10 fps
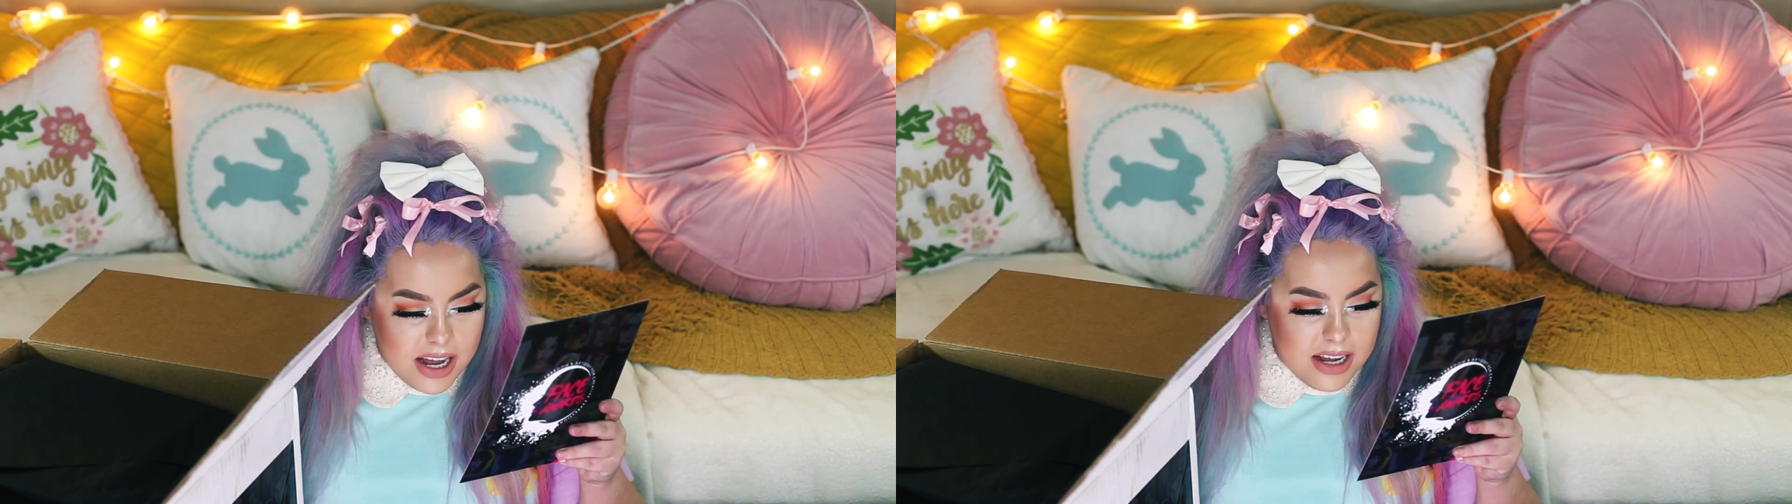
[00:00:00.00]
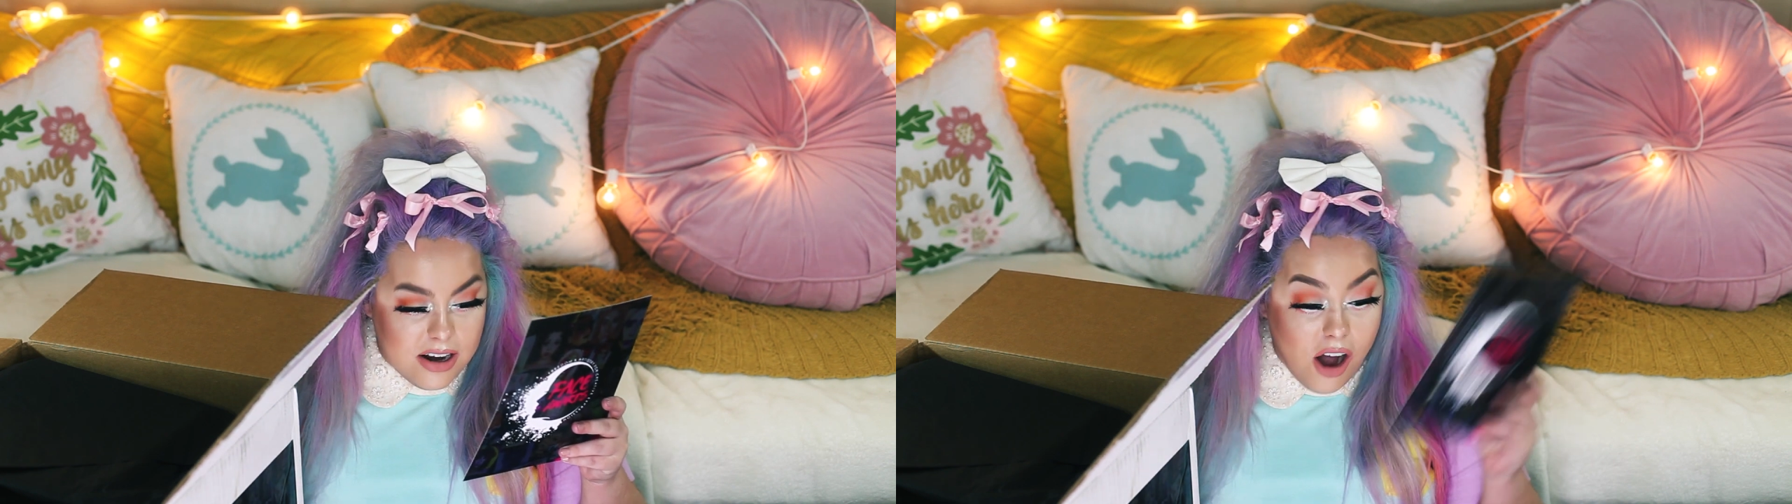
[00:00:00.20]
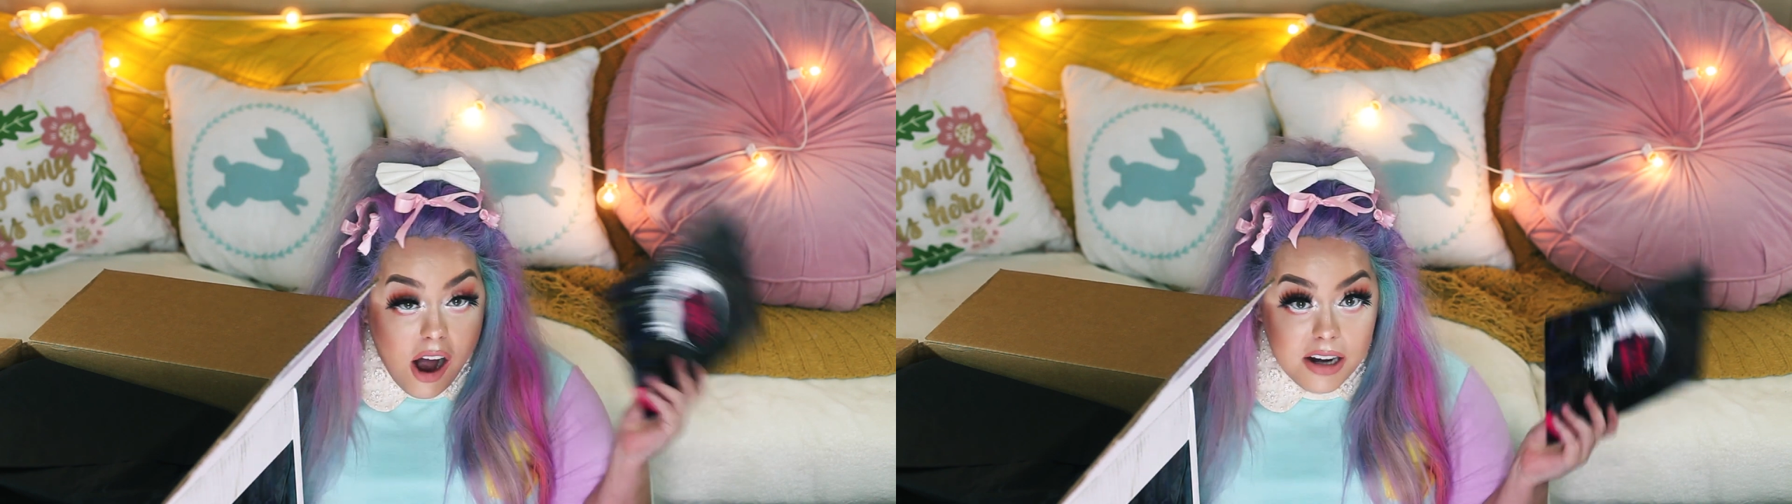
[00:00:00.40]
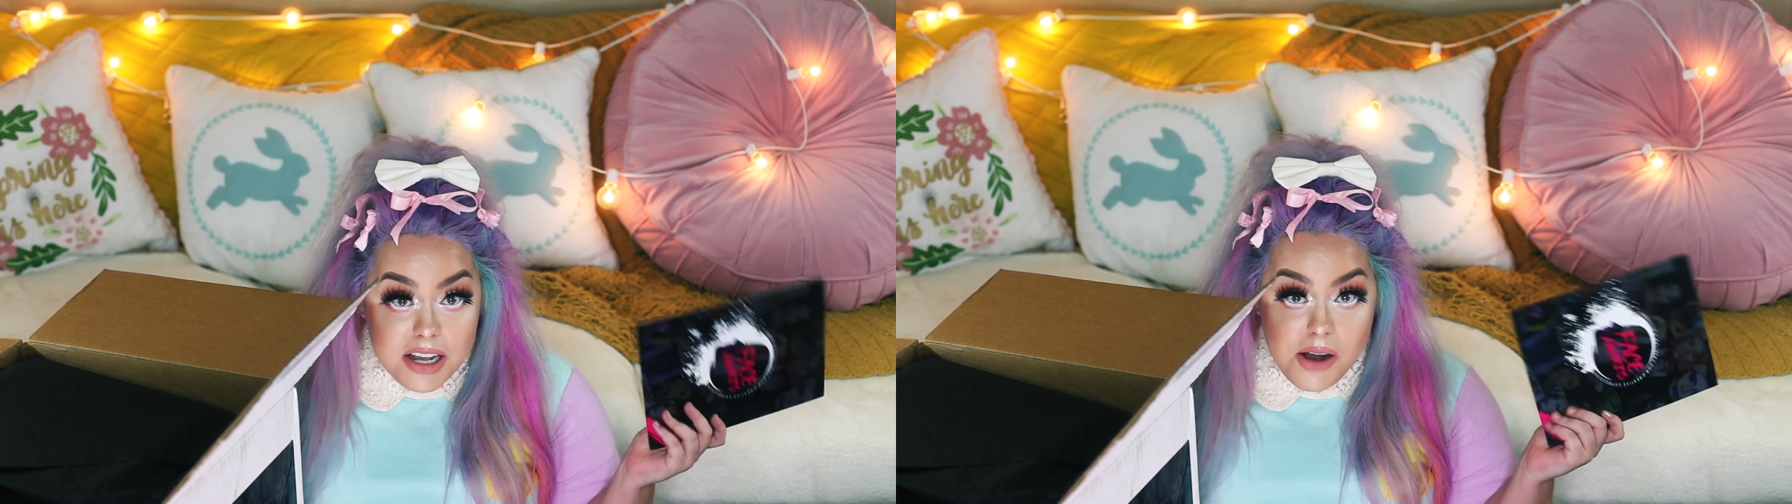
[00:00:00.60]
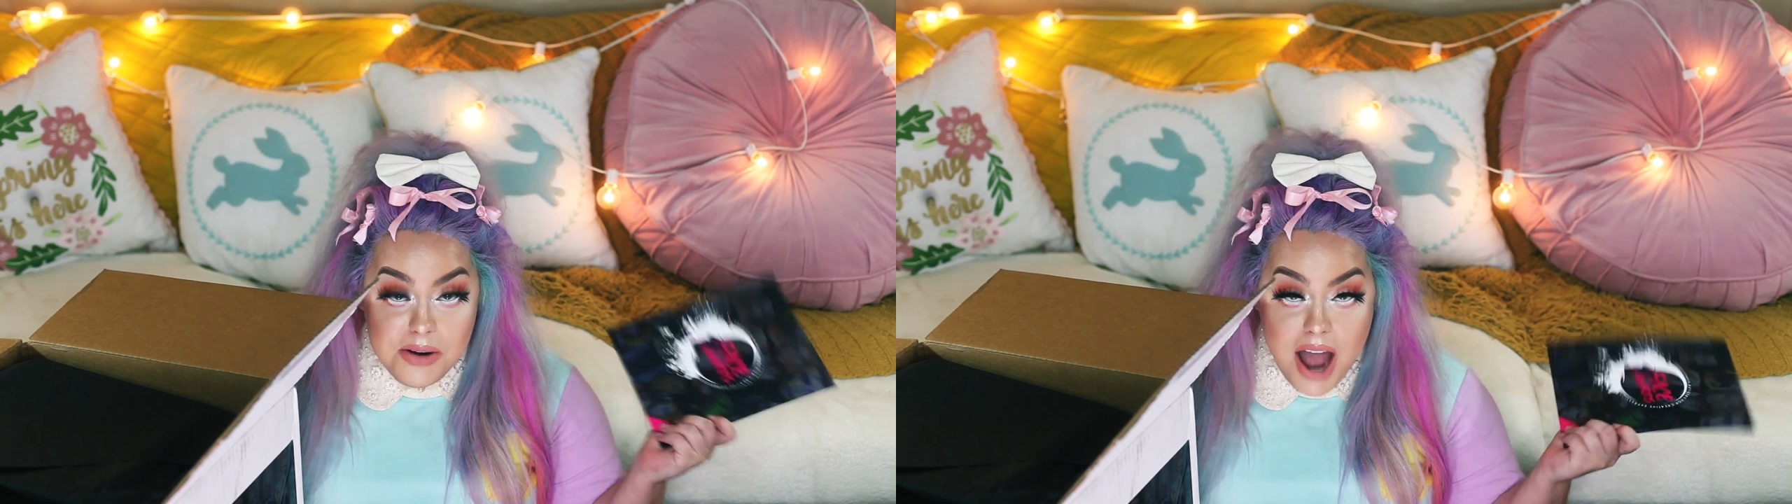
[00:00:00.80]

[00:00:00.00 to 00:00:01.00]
and Audio